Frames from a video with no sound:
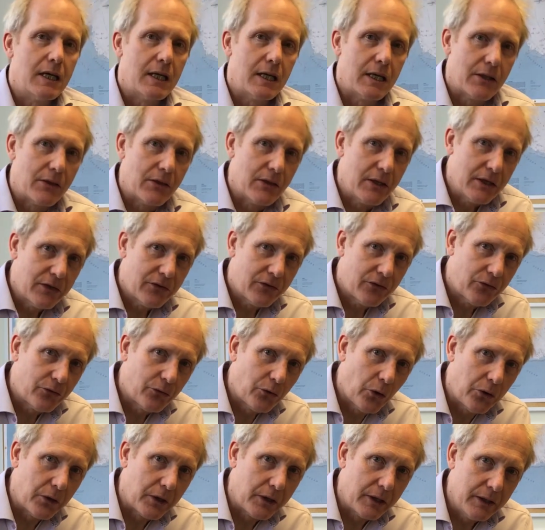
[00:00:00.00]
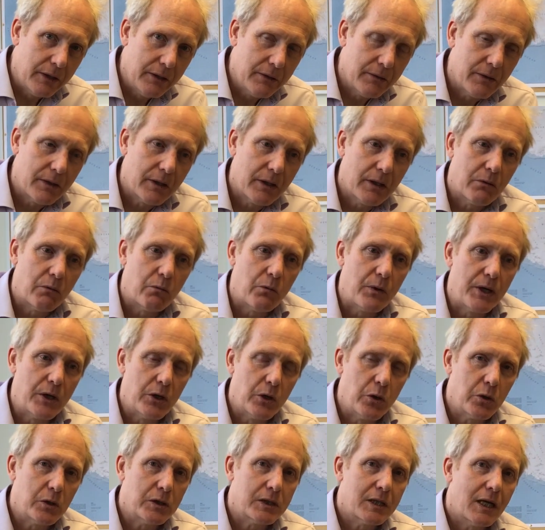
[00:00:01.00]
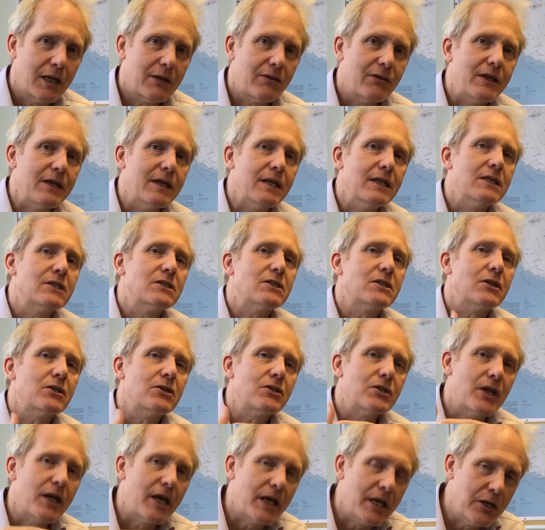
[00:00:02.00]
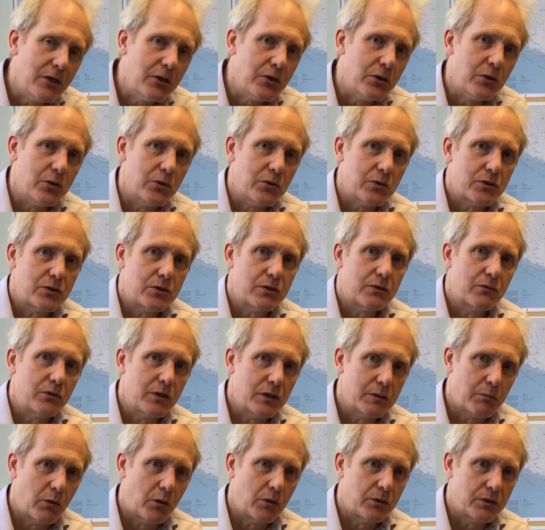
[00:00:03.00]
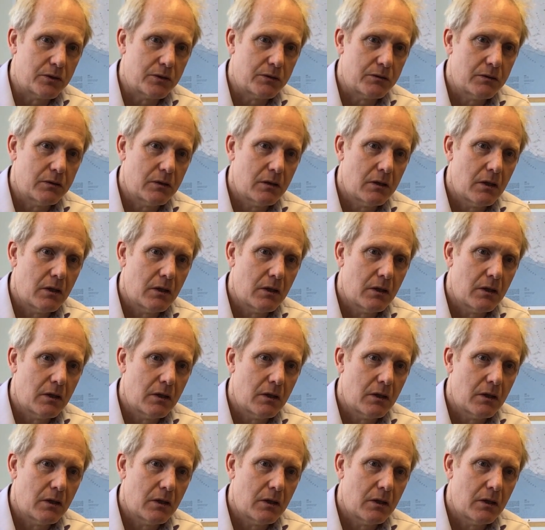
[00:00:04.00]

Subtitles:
In this study, we looked at the instantaneous response,